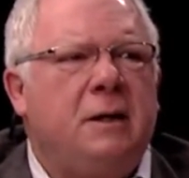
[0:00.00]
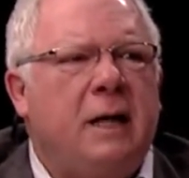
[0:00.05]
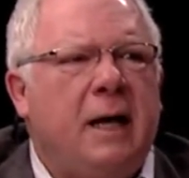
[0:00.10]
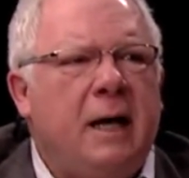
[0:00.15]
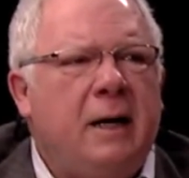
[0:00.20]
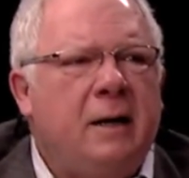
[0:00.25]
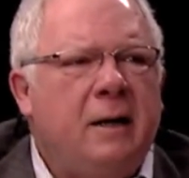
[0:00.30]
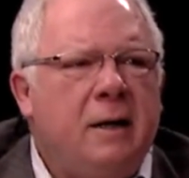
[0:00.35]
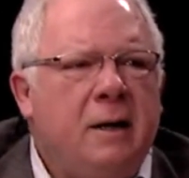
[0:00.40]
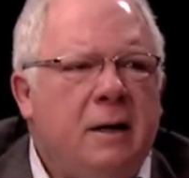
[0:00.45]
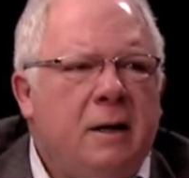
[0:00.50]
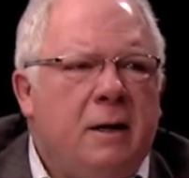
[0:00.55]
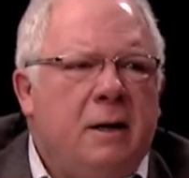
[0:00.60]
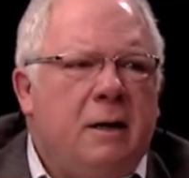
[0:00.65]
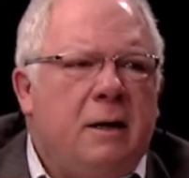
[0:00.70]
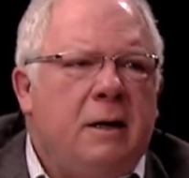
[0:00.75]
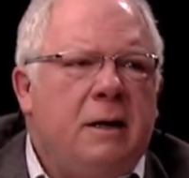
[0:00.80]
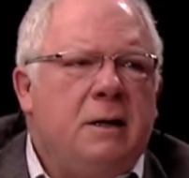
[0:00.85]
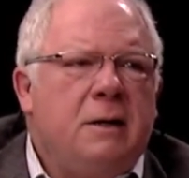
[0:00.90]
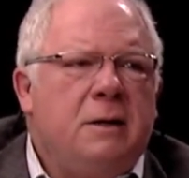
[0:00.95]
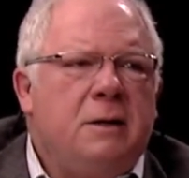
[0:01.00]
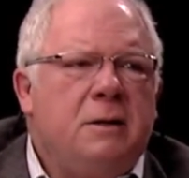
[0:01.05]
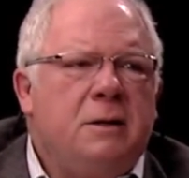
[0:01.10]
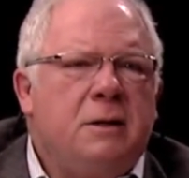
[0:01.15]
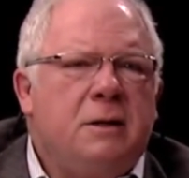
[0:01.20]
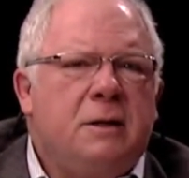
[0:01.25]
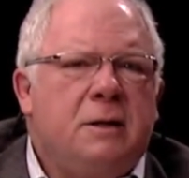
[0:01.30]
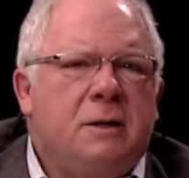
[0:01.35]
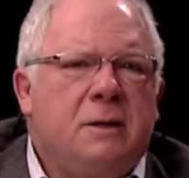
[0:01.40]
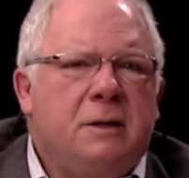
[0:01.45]
that
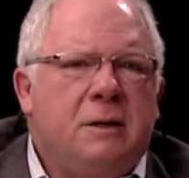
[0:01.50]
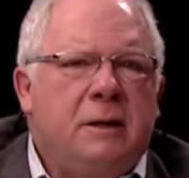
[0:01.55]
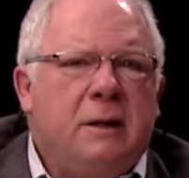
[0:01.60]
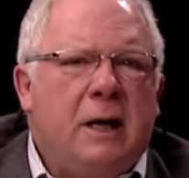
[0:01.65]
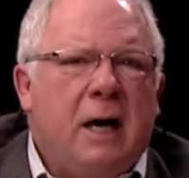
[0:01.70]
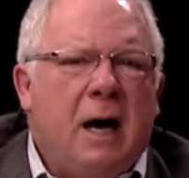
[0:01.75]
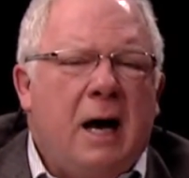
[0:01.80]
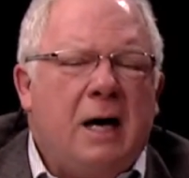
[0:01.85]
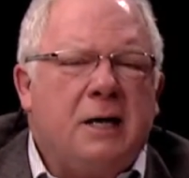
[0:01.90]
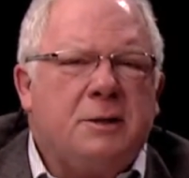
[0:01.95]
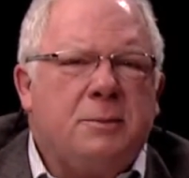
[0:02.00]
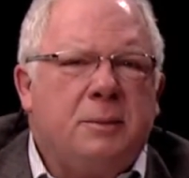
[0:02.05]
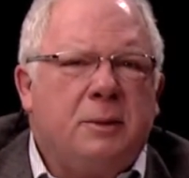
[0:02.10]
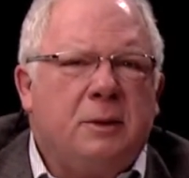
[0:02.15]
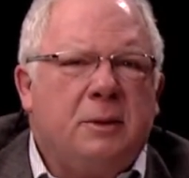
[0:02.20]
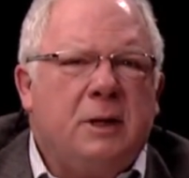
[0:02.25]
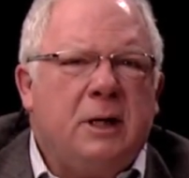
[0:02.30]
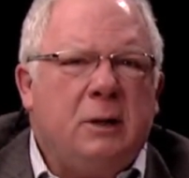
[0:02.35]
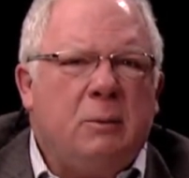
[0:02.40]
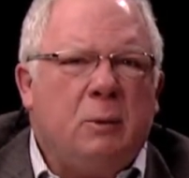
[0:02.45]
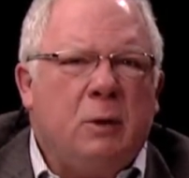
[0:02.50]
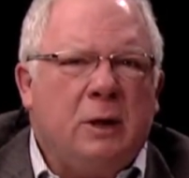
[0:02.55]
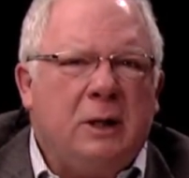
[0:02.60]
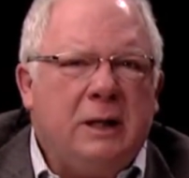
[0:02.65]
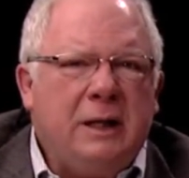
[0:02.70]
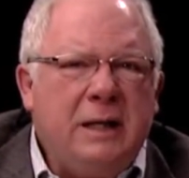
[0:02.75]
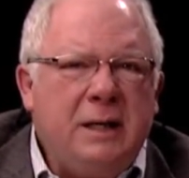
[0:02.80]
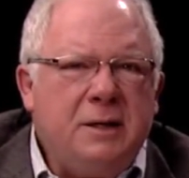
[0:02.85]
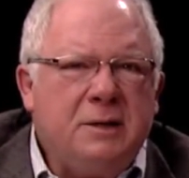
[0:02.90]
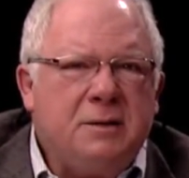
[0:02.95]
the hospital can
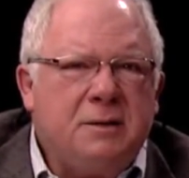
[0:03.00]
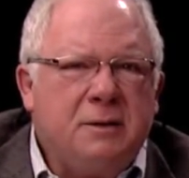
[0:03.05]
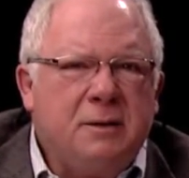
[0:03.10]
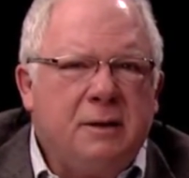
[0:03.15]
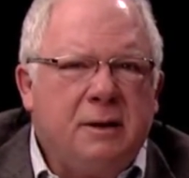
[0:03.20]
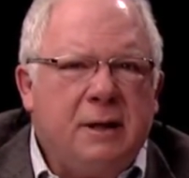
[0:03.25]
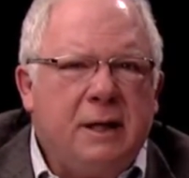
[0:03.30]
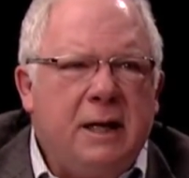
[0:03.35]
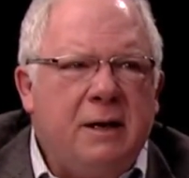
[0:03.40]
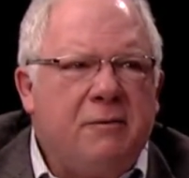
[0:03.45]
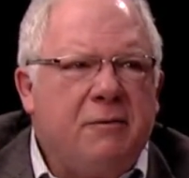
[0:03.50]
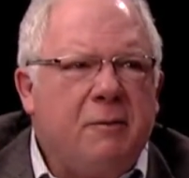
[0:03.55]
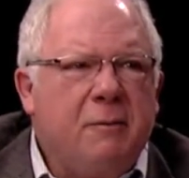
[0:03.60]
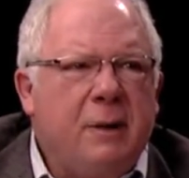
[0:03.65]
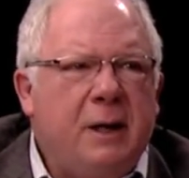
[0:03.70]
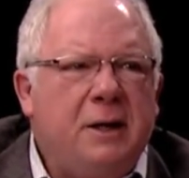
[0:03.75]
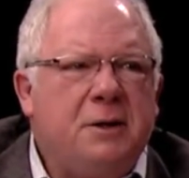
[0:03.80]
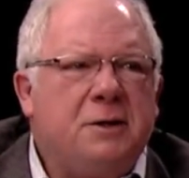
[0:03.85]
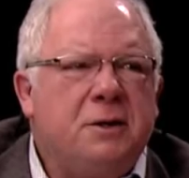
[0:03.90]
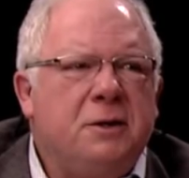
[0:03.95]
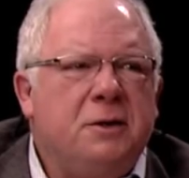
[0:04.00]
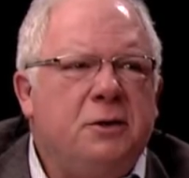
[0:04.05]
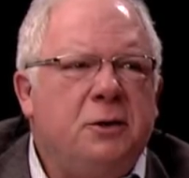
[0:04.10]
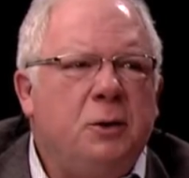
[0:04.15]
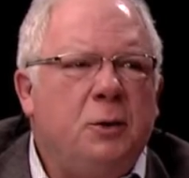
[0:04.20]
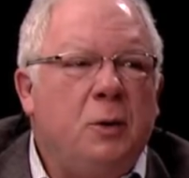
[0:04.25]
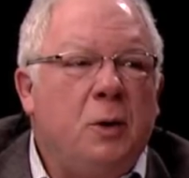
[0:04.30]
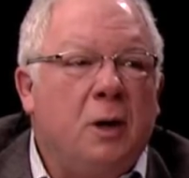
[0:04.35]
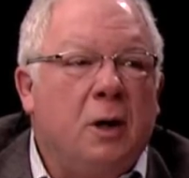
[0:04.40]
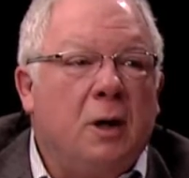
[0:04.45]
release information
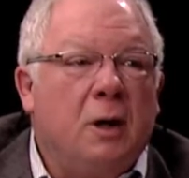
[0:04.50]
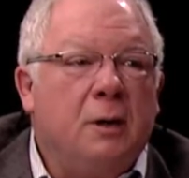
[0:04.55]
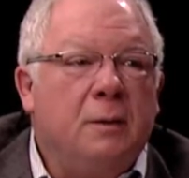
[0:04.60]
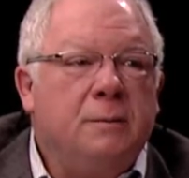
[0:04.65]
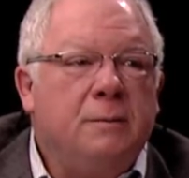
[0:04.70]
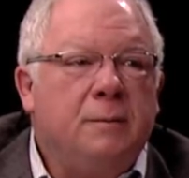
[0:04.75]
to her.